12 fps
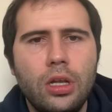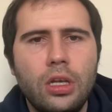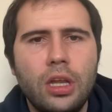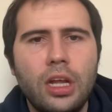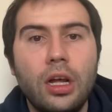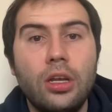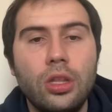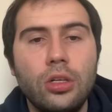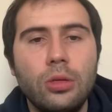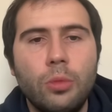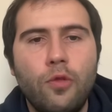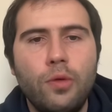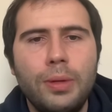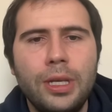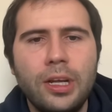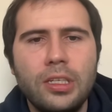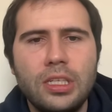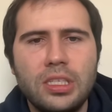Another good move would be
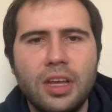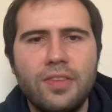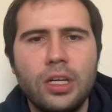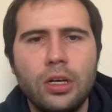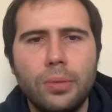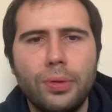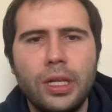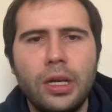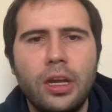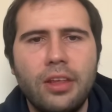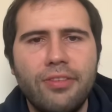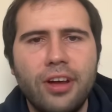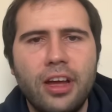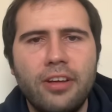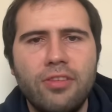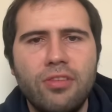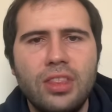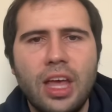knight d7 here to play knight
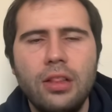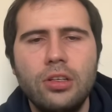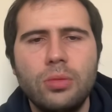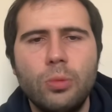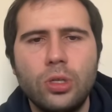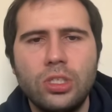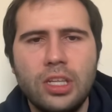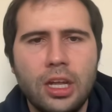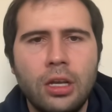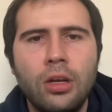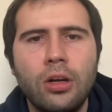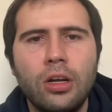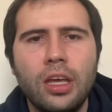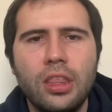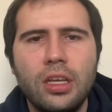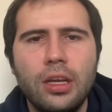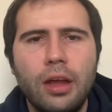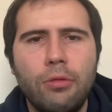e5. That looks more standard. I
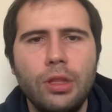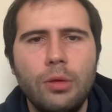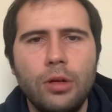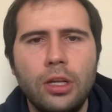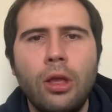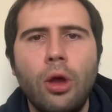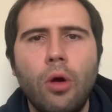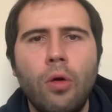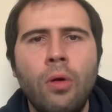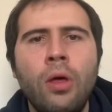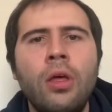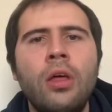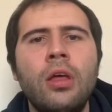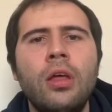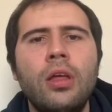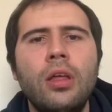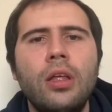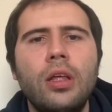think I really want to go...
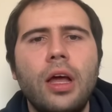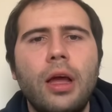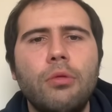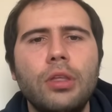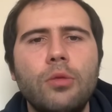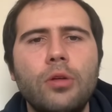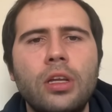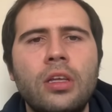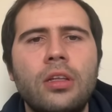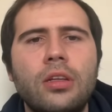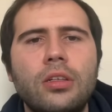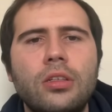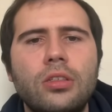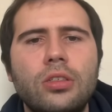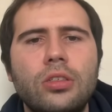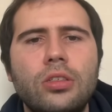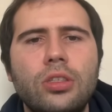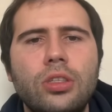I really want to...
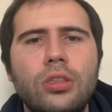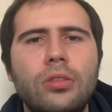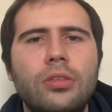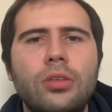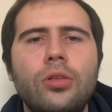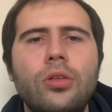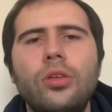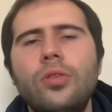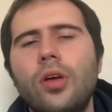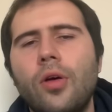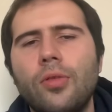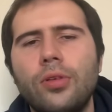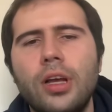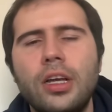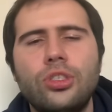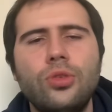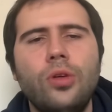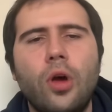You know,
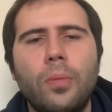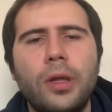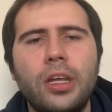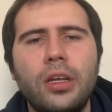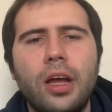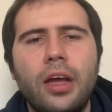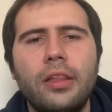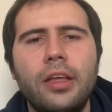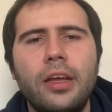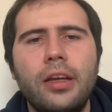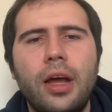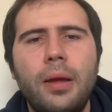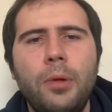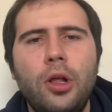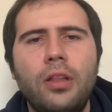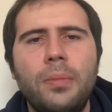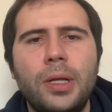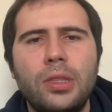guys, you know me. I'm
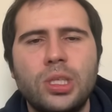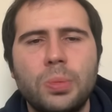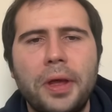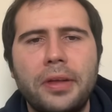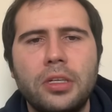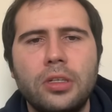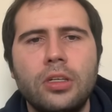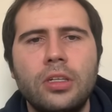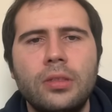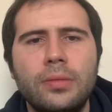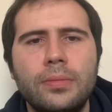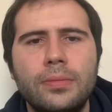all about the spectacle.